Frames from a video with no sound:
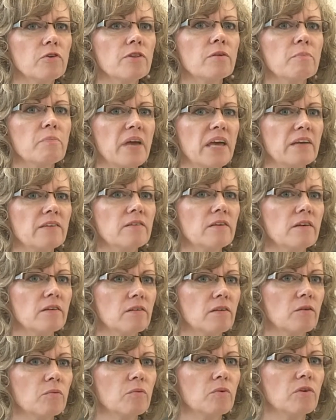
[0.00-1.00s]
For the
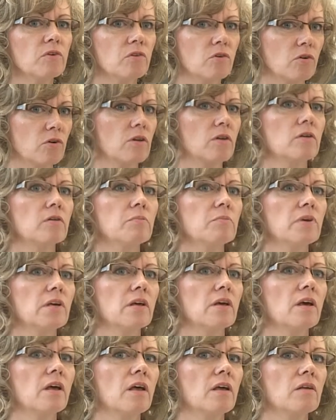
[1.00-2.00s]
basics, it was good
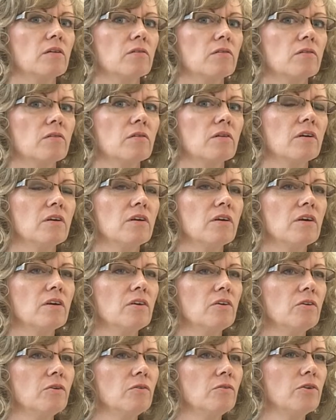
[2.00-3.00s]
because
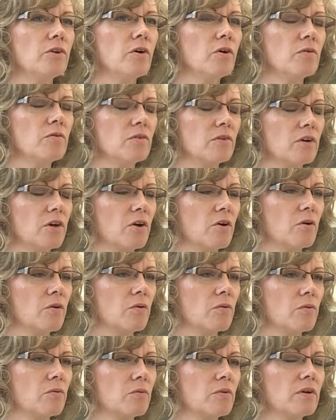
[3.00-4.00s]
you don't
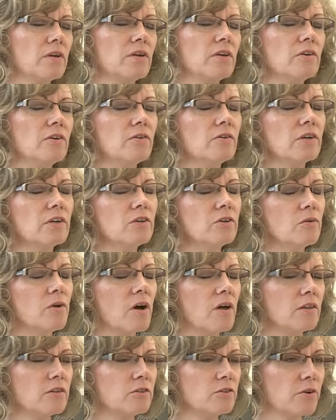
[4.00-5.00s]
know, you can do
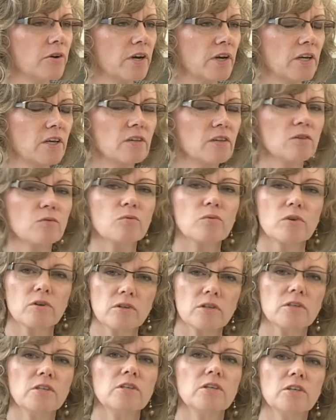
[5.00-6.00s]
all the training in the
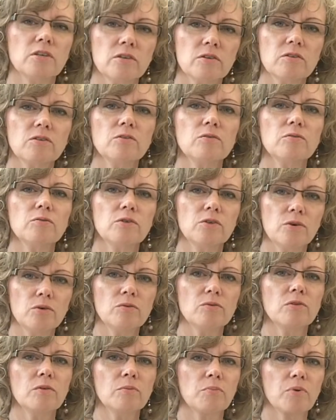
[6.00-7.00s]
world until you
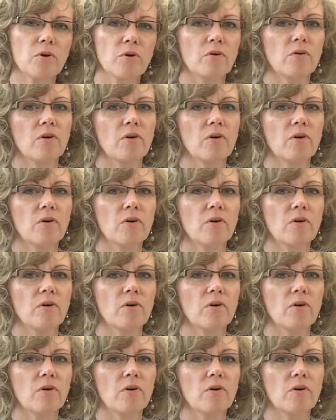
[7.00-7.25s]
use the